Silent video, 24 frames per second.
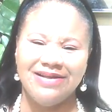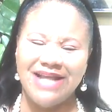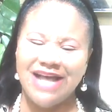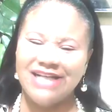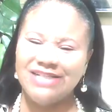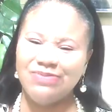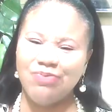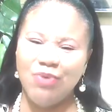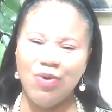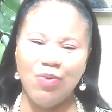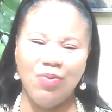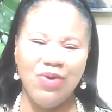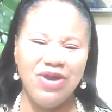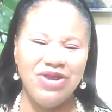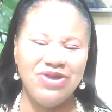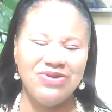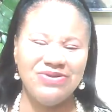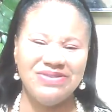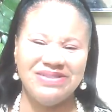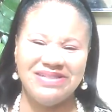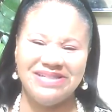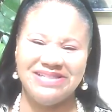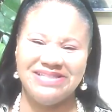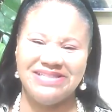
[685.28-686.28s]
That's what we
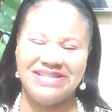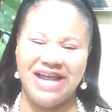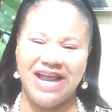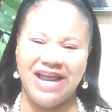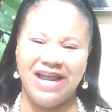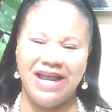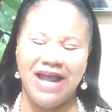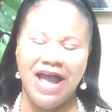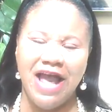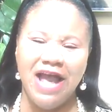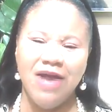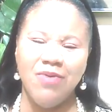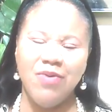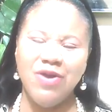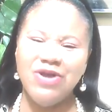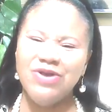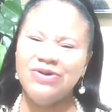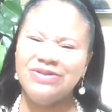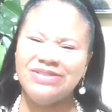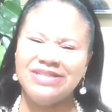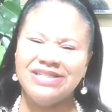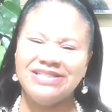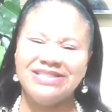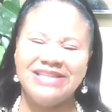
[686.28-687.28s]
used to sing. We
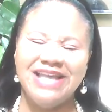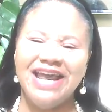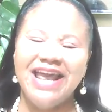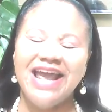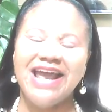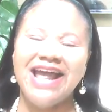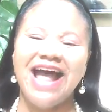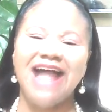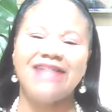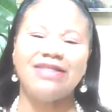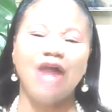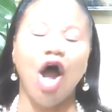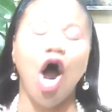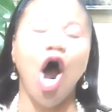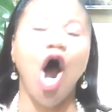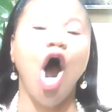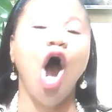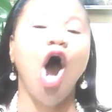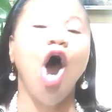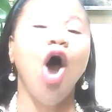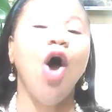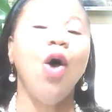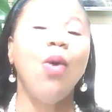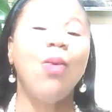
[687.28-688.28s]
used to sing, He got the
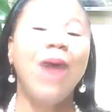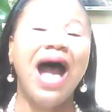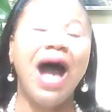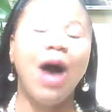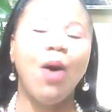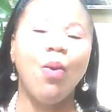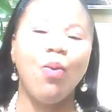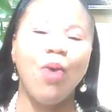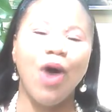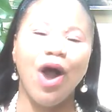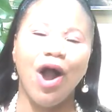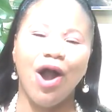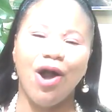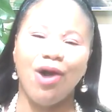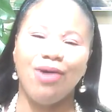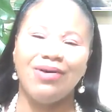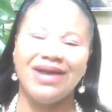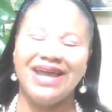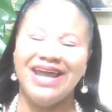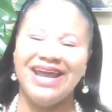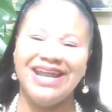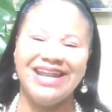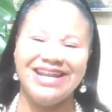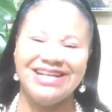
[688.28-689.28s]
whole wide
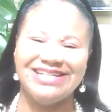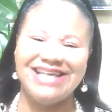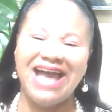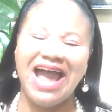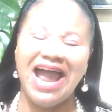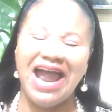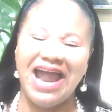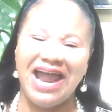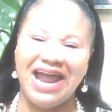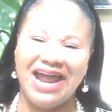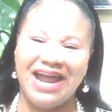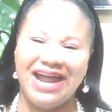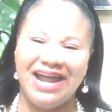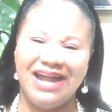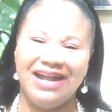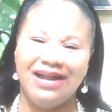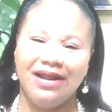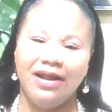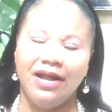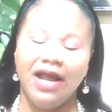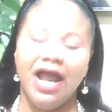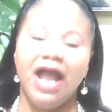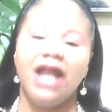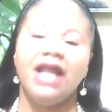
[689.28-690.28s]
world in his
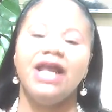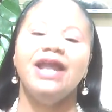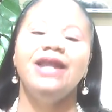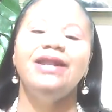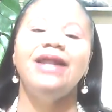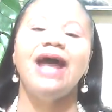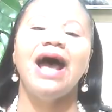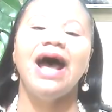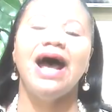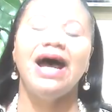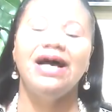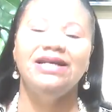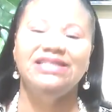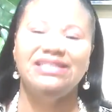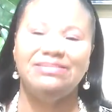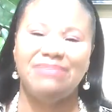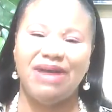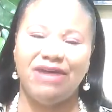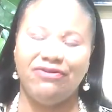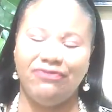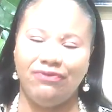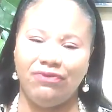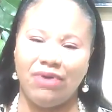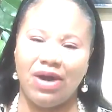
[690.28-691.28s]
hand. And he does,
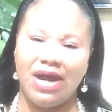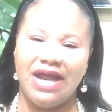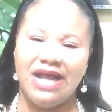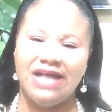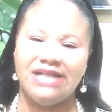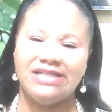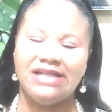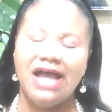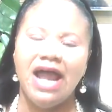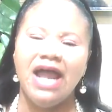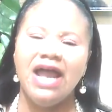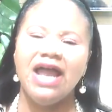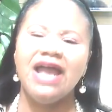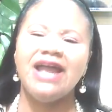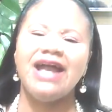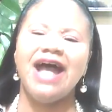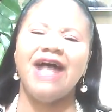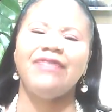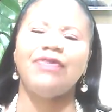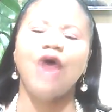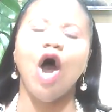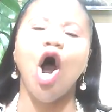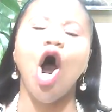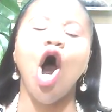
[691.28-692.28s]
my friends. He
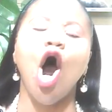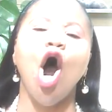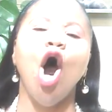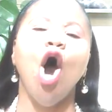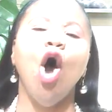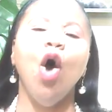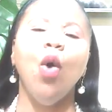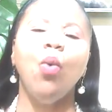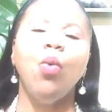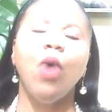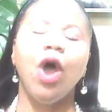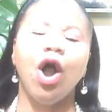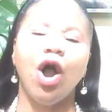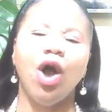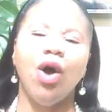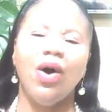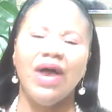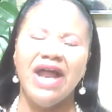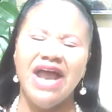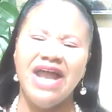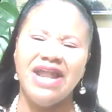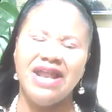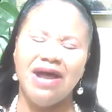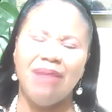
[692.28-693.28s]
got the whole
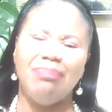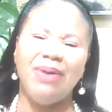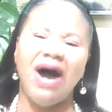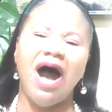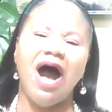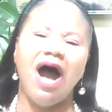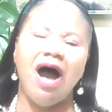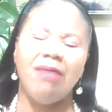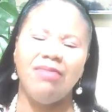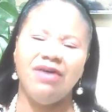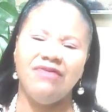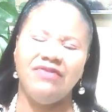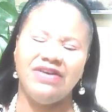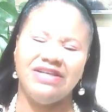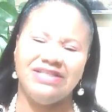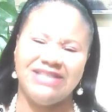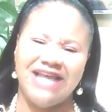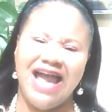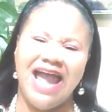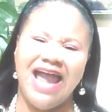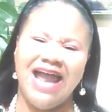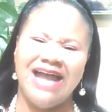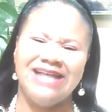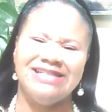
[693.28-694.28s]
world in the palm of
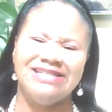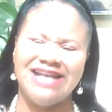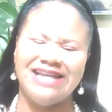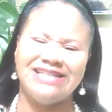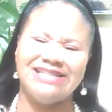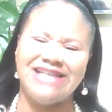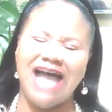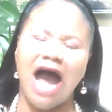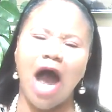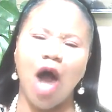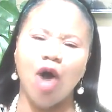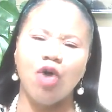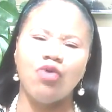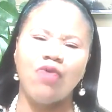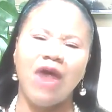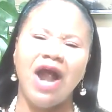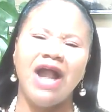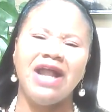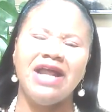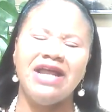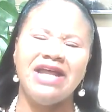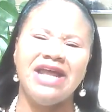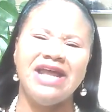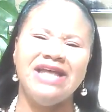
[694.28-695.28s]
his hands. That's how
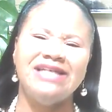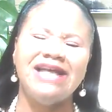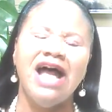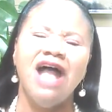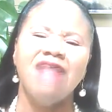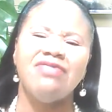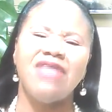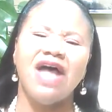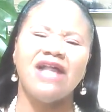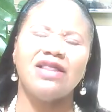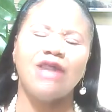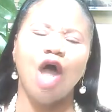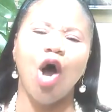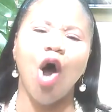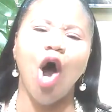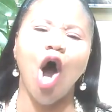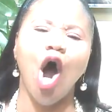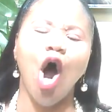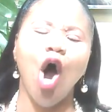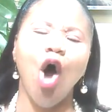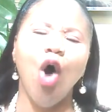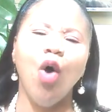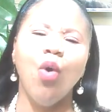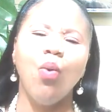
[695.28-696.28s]
great he is. That the
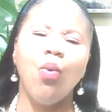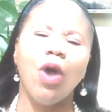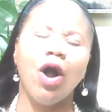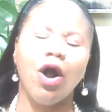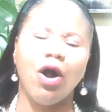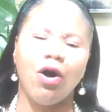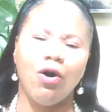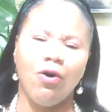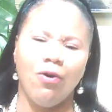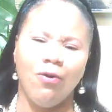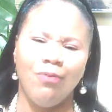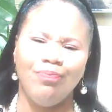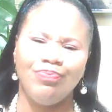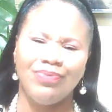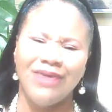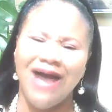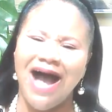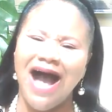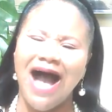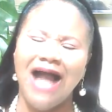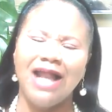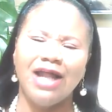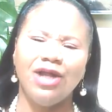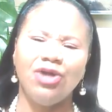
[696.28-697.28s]
whole world,
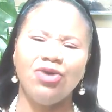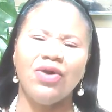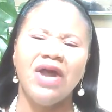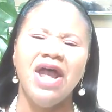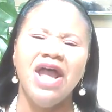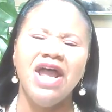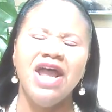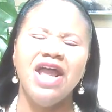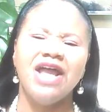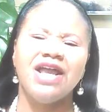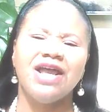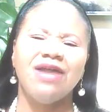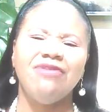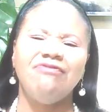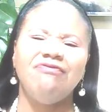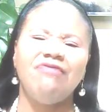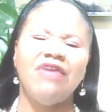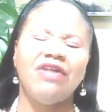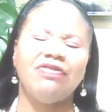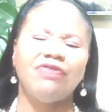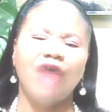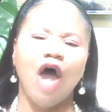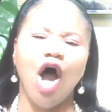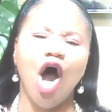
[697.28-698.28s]
hallelujah, he can
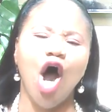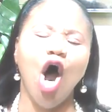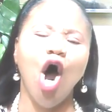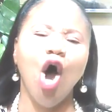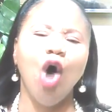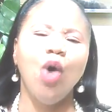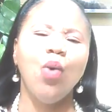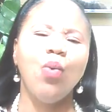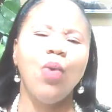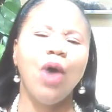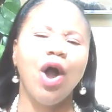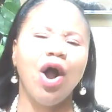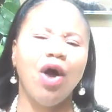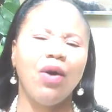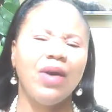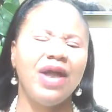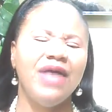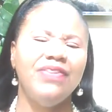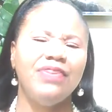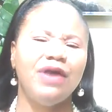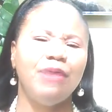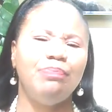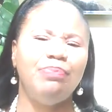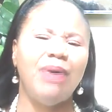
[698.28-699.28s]
fit the whole world
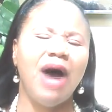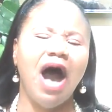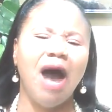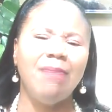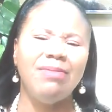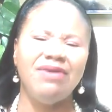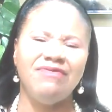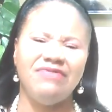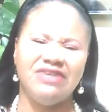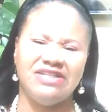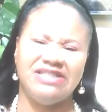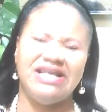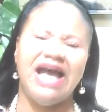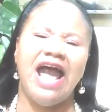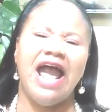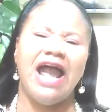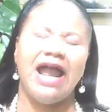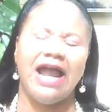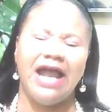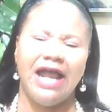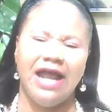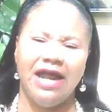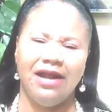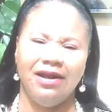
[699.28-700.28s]
in the palm of his
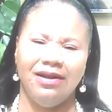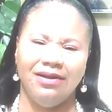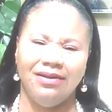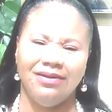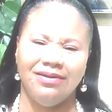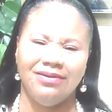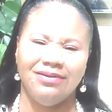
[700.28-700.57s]
hand.